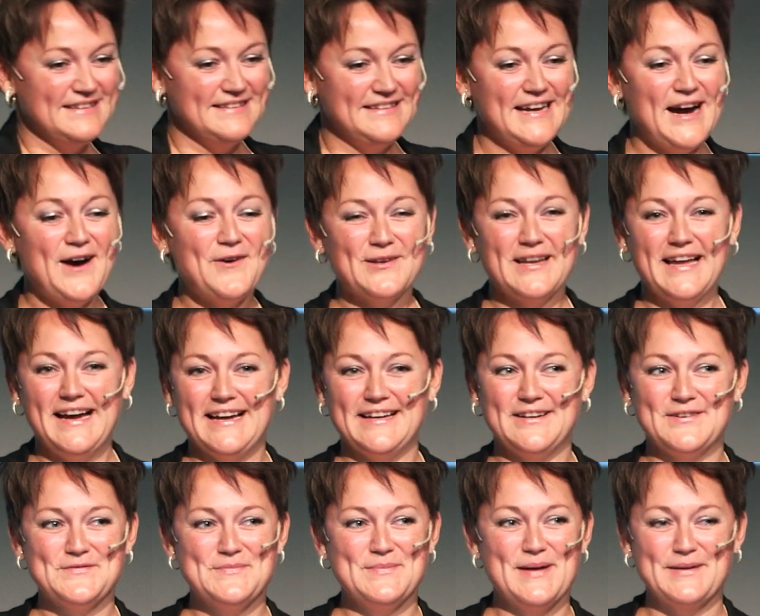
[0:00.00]
The
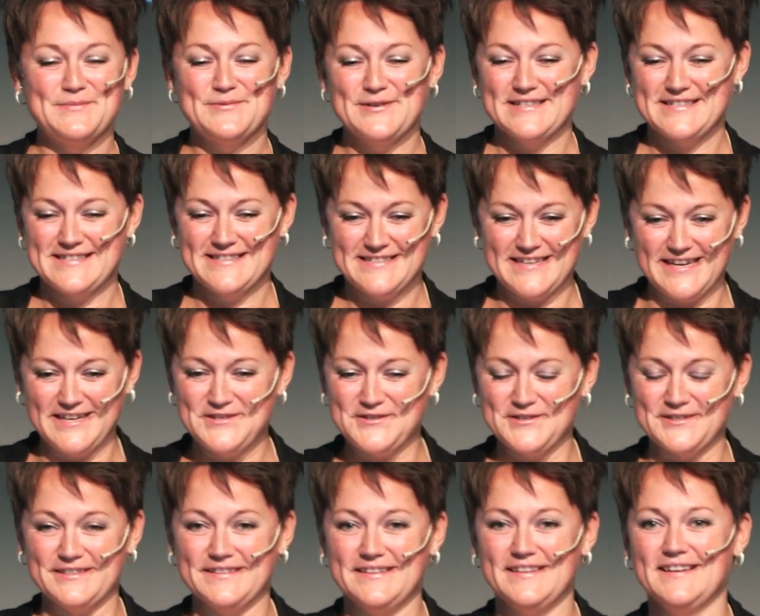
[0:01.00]
outline of my
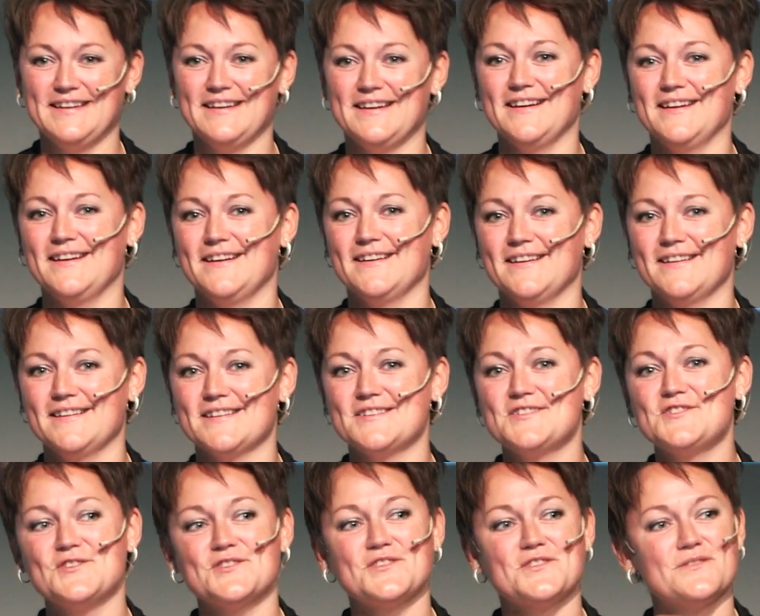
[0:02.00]
presentation
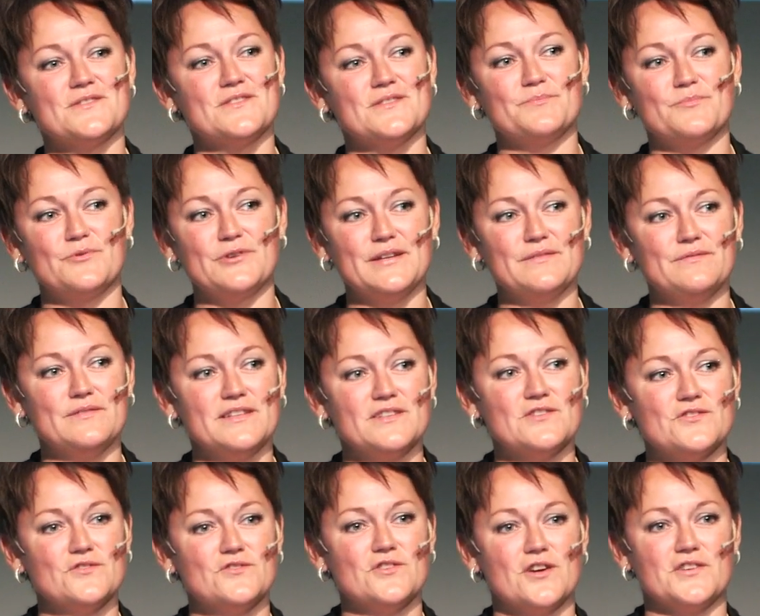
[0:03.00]
is just briefly
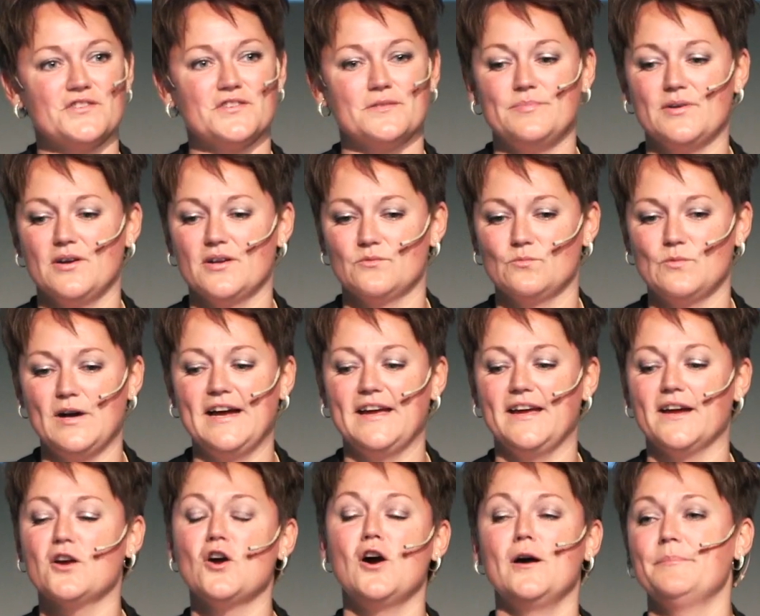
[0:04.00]
to touch upon
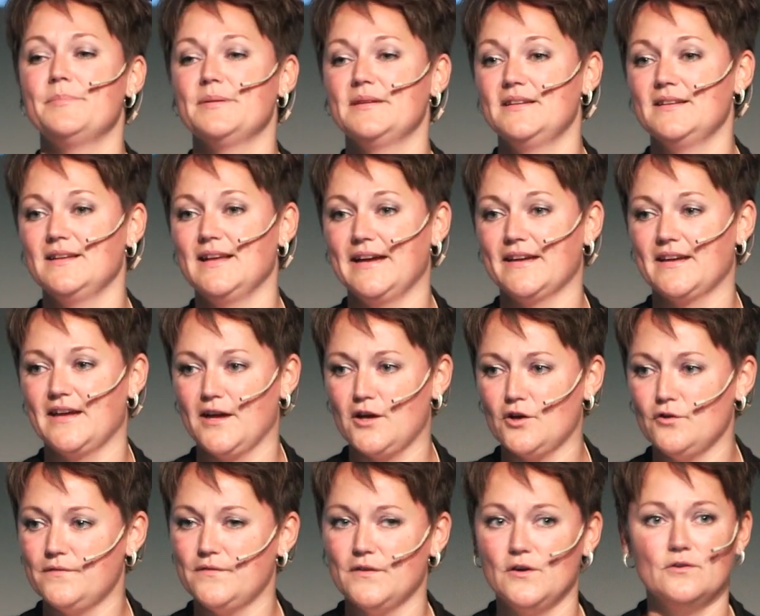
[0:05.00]
why a company like
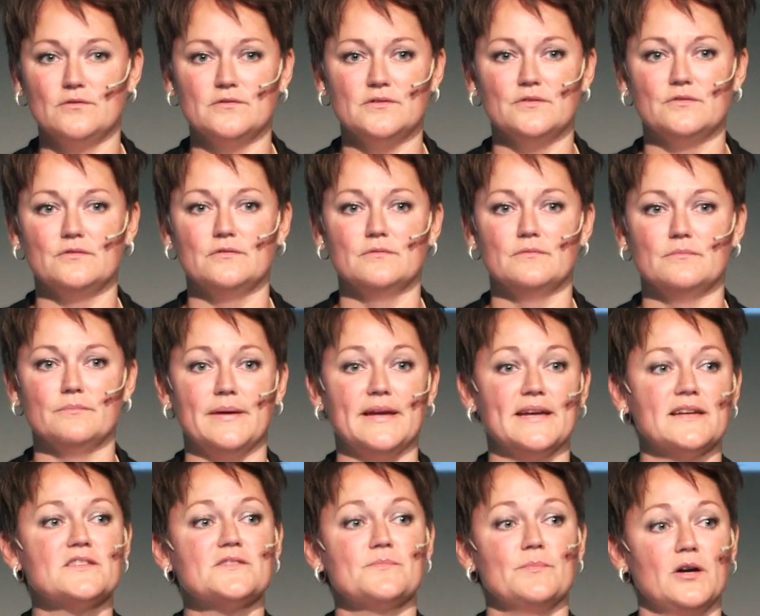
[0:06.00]
Ecophon, who
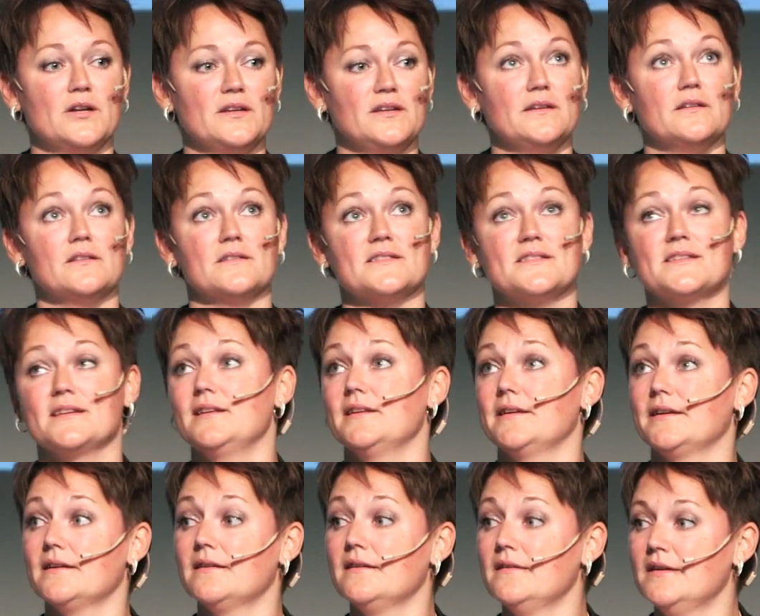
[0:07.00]
makes money on
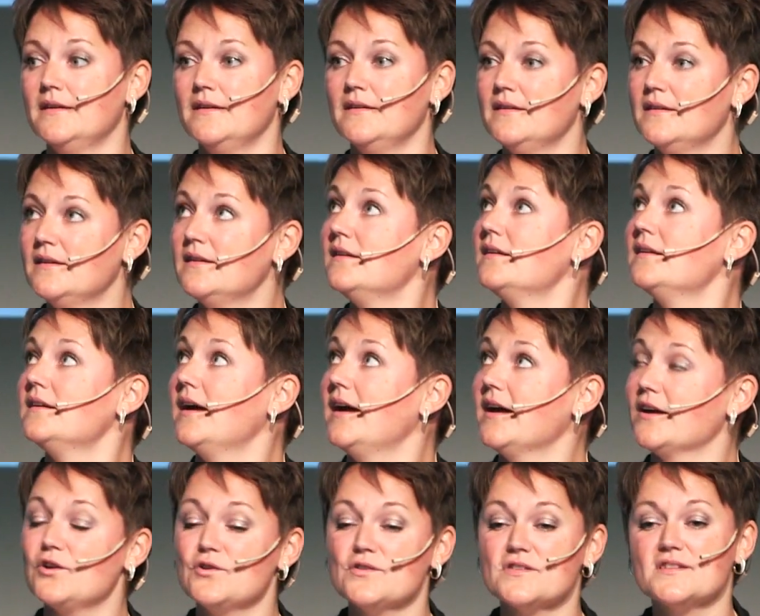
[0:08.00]
selling
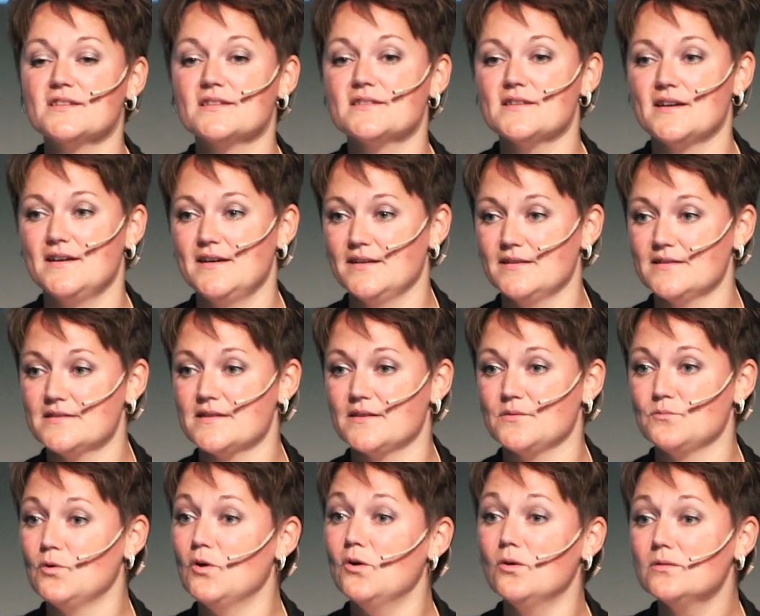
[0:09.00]
acoustic tiles
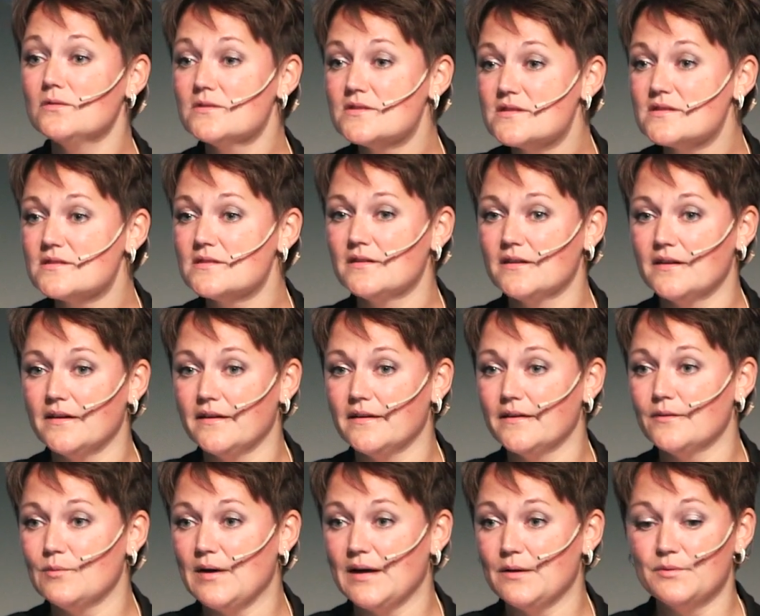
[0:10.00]
and walls,
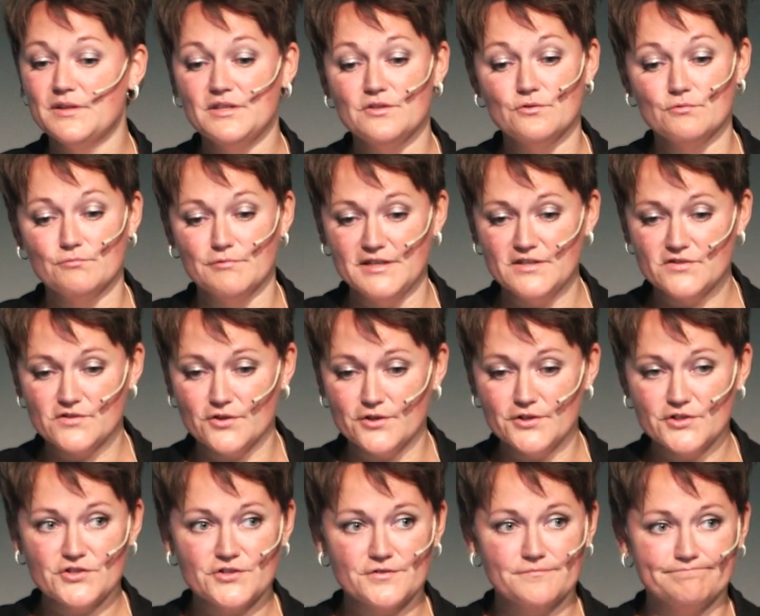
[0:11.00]
why we do
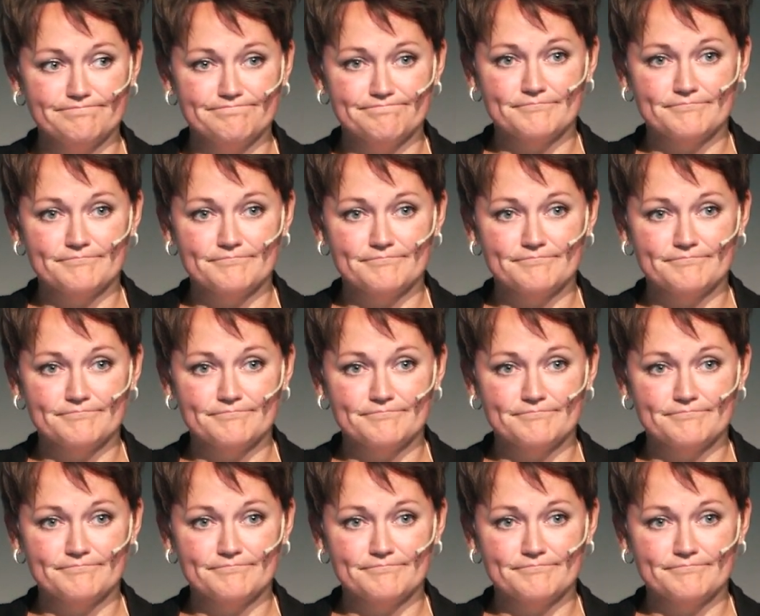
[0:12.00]
research.